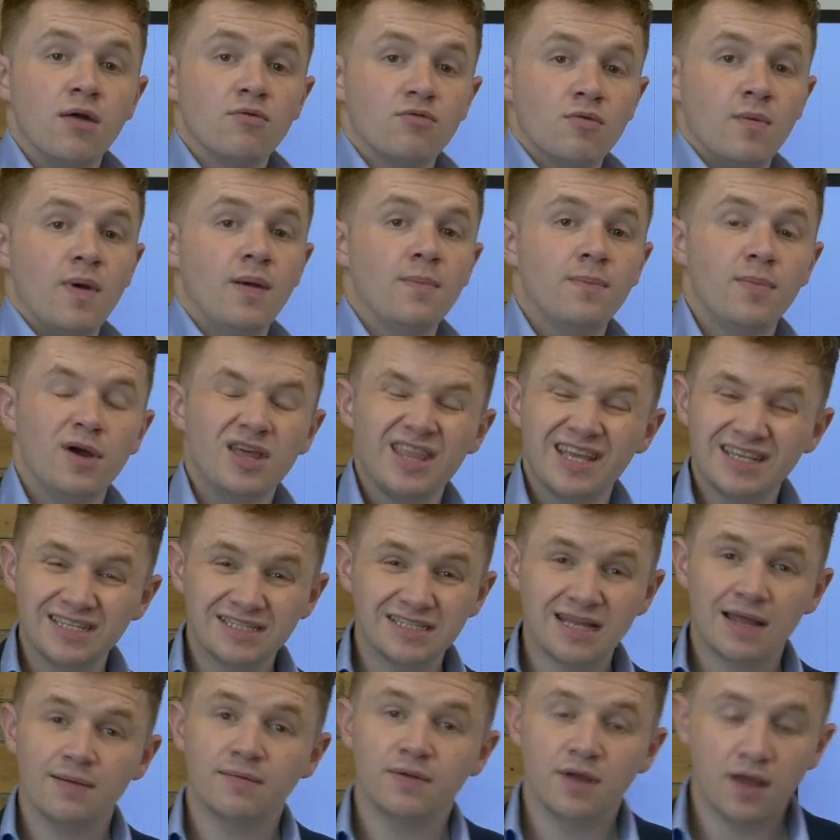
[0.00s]
Remember that
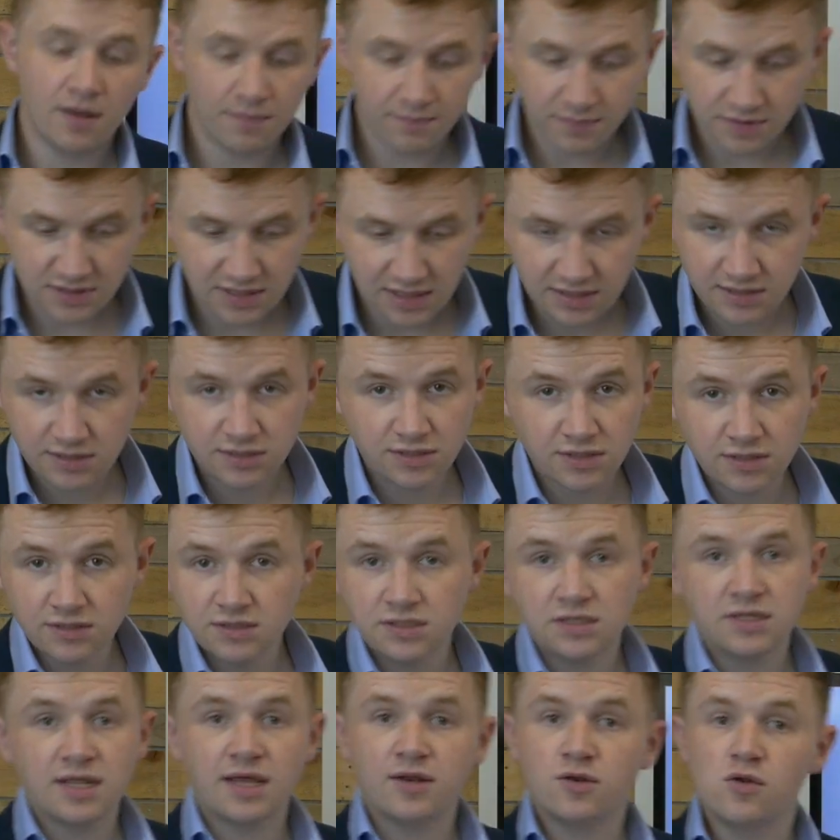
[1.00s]

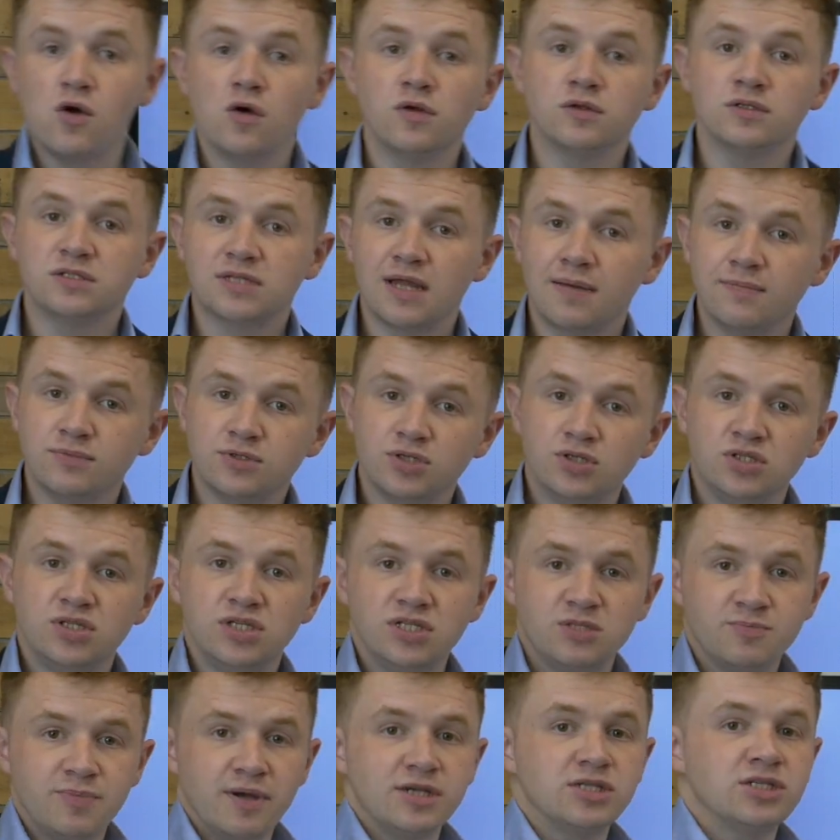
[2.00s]
solicitors, they're not stamp
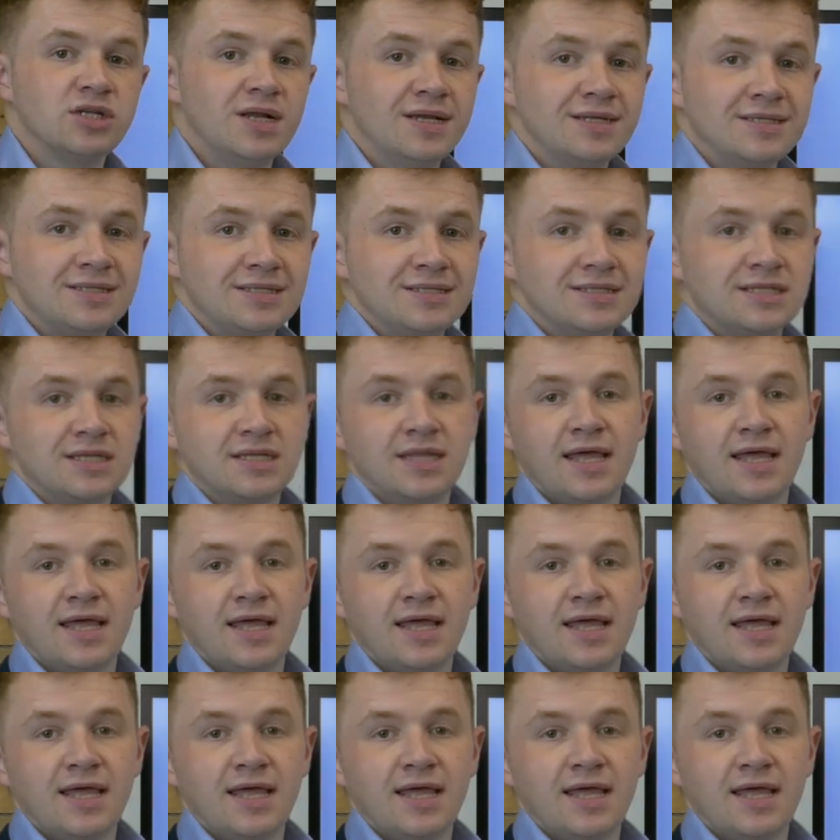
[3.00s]
duty specialists.